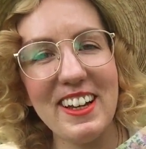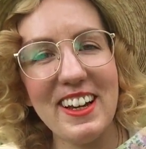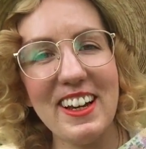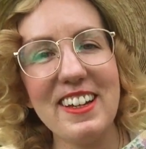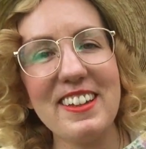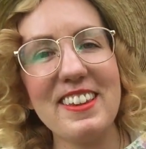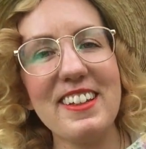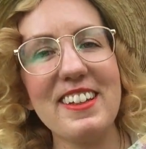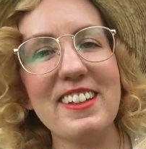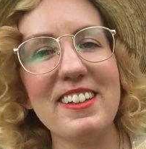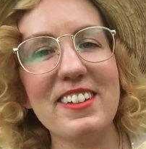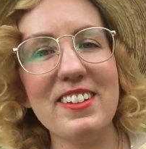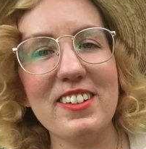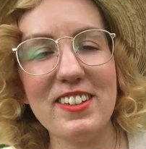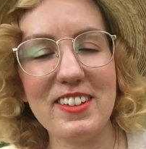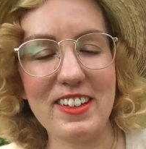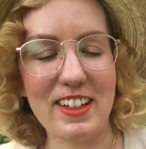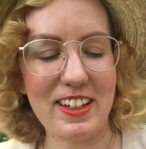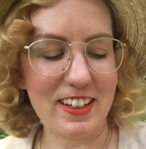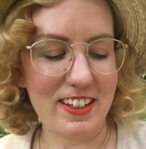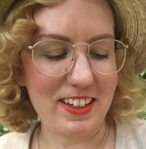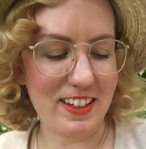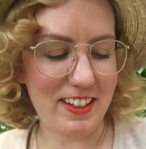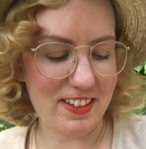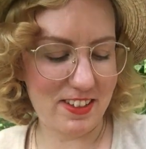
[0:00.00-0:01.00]
I think he'll
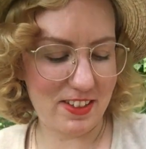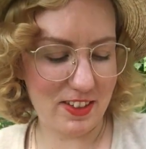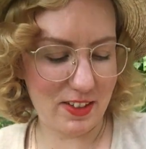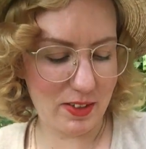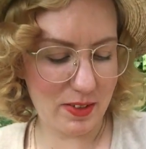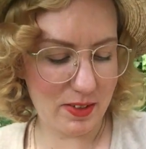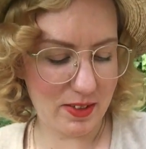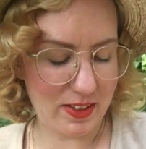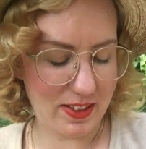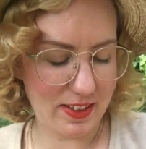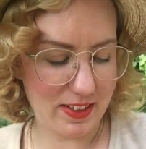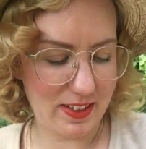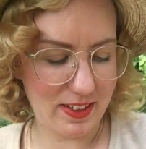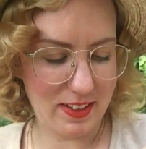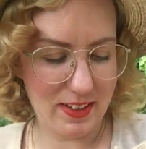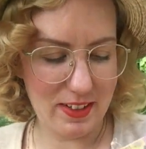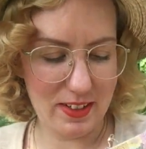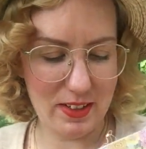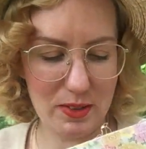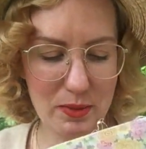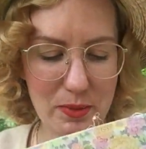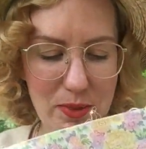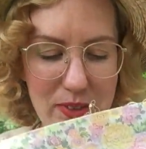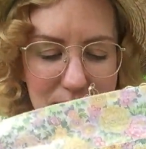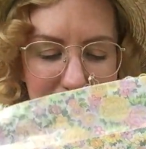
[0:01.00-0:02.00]
like it too,
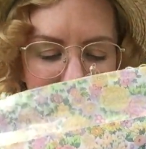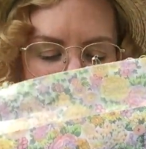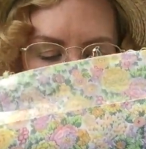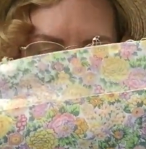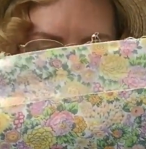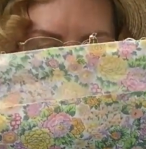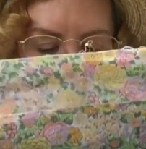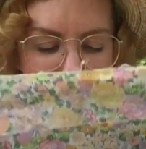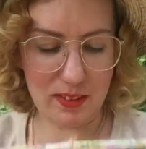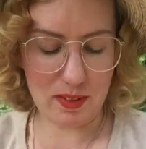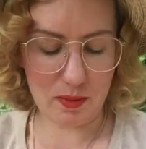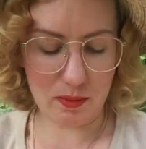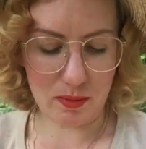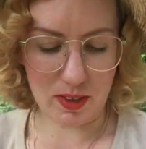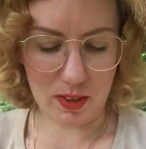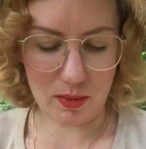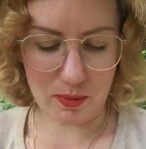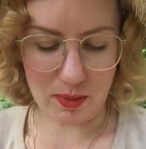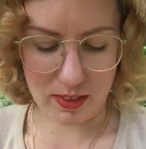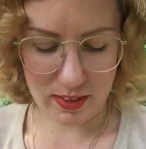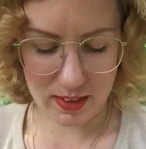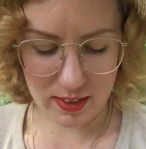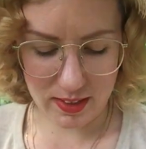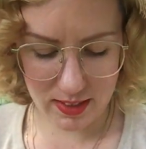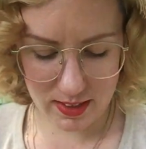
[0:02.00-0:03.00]
once I make something
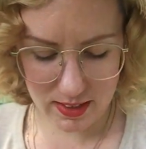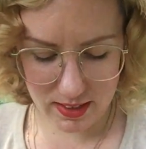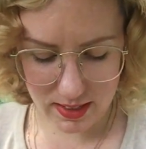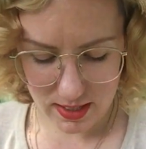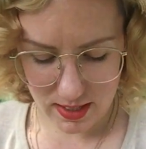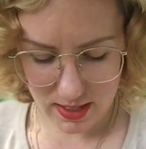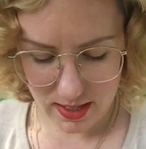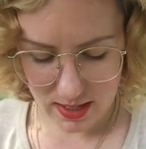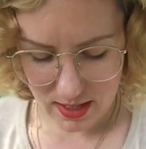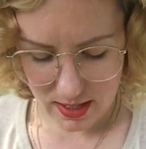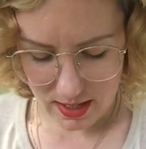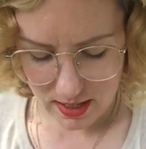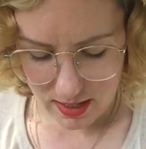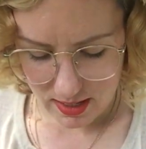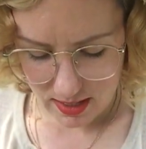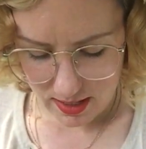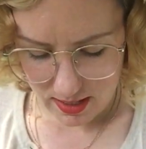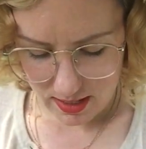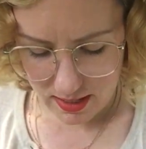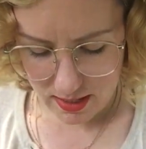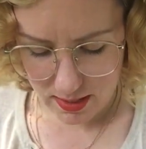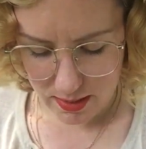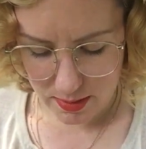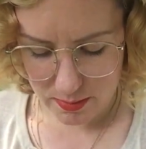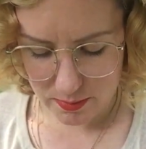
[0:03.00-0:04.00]
with it.
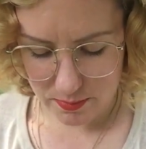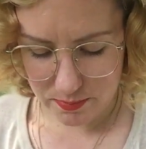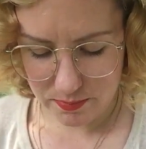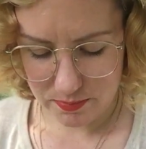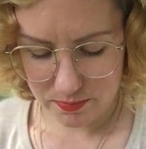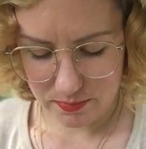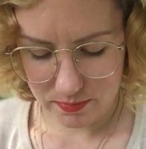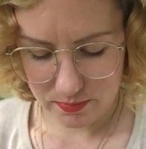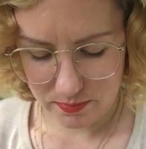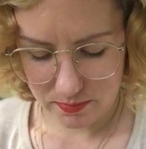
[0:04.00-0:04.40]
And